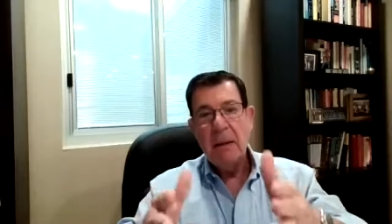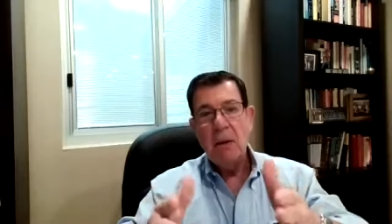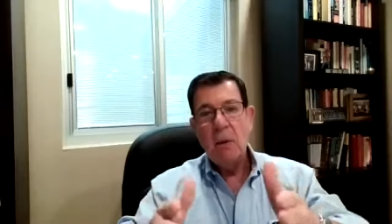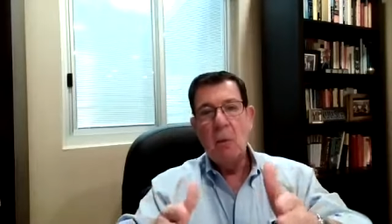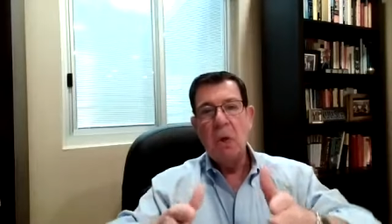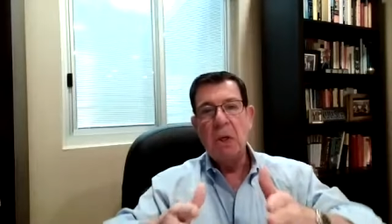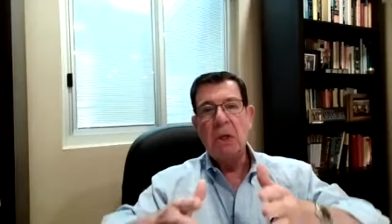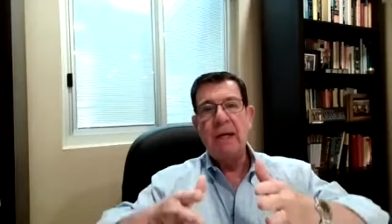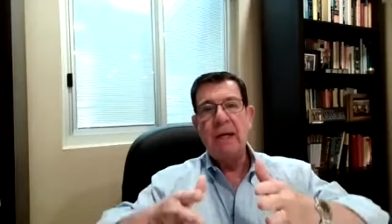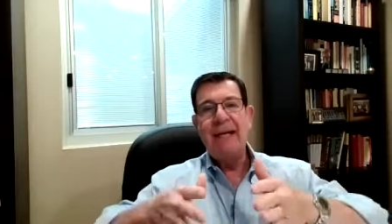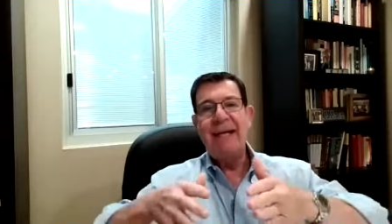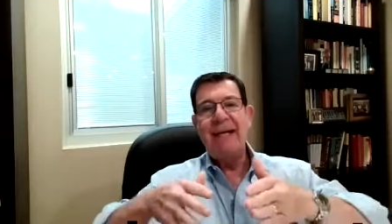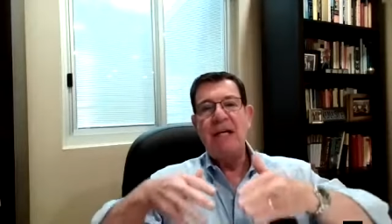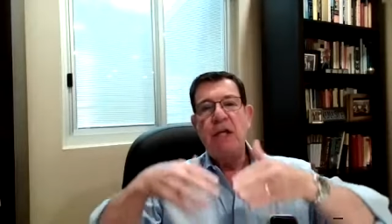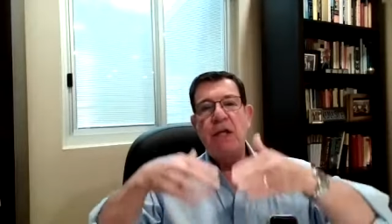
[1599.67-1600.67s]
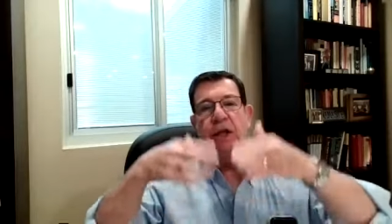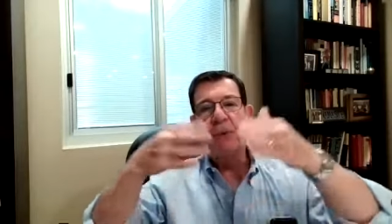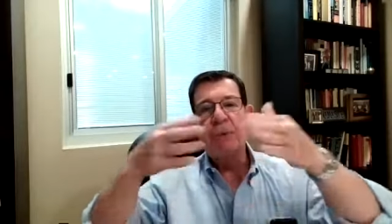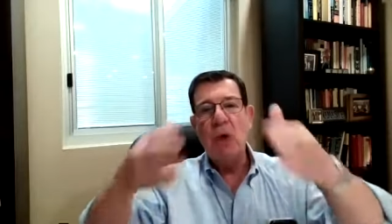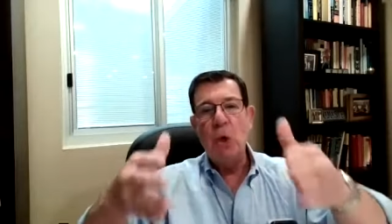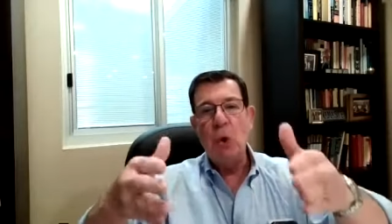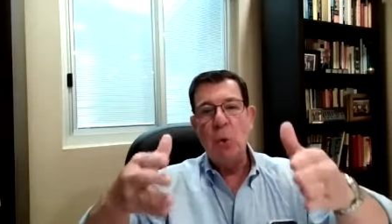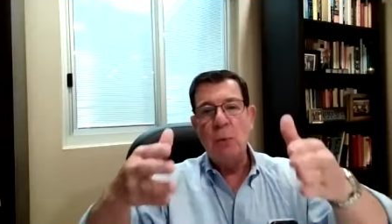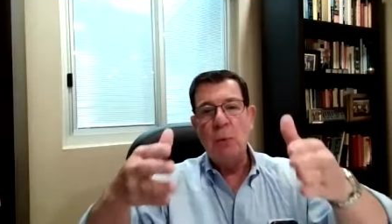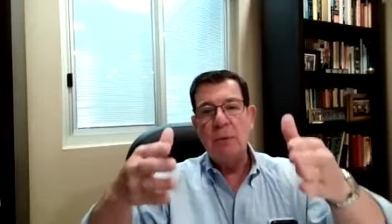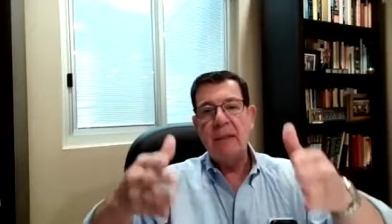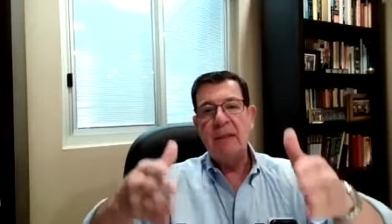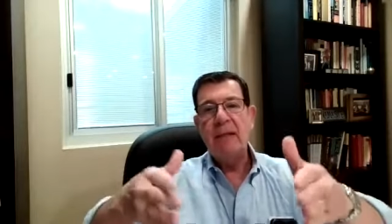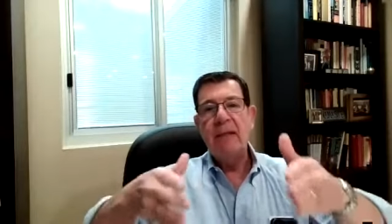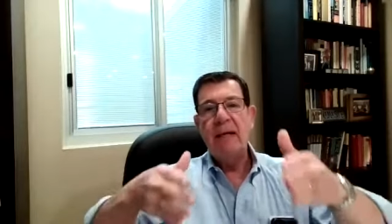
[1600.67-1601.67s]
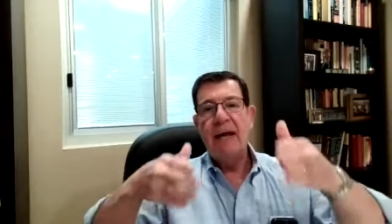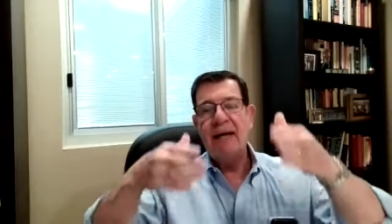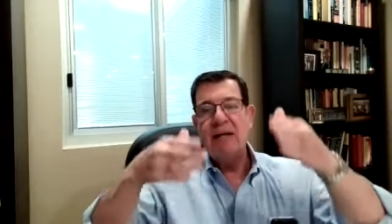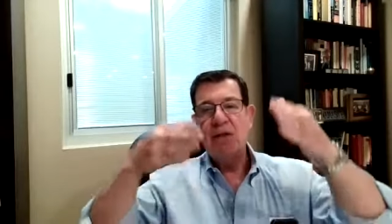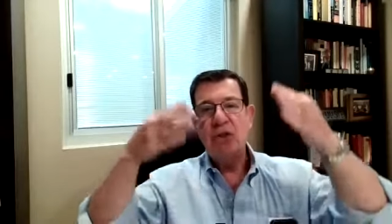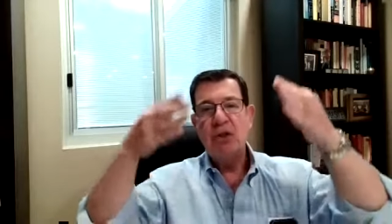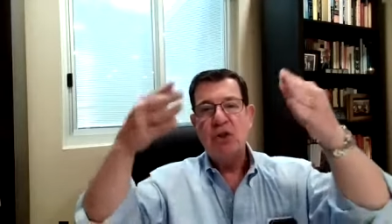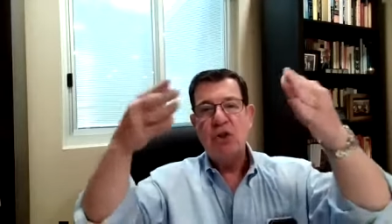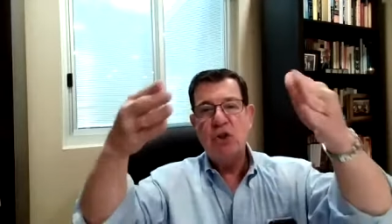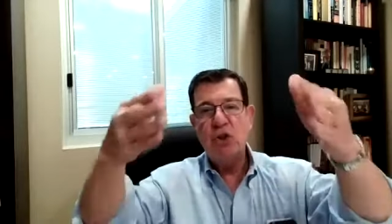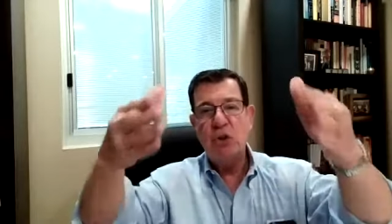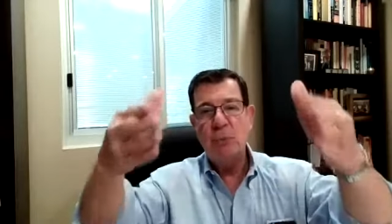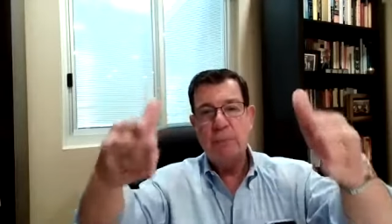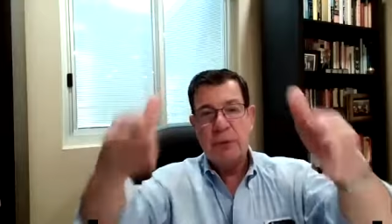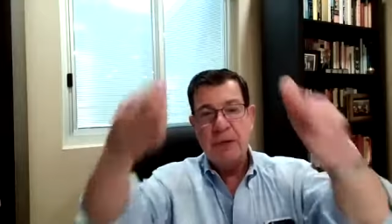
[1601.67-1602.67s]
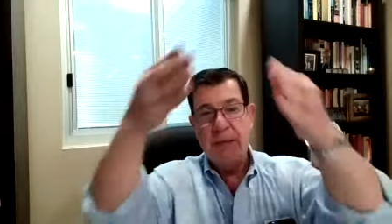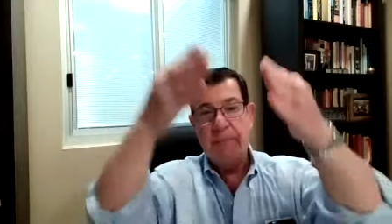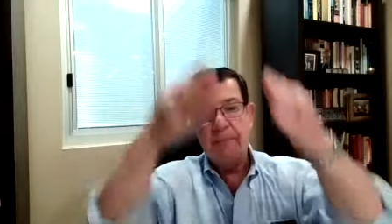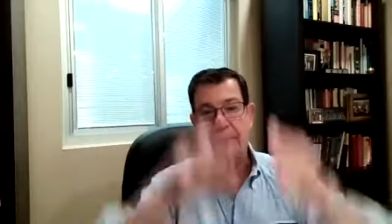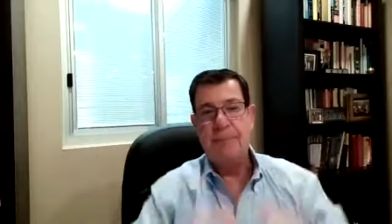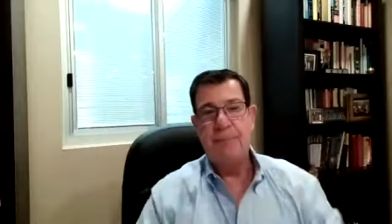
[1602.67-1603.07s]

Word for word: were enthroned as supreme.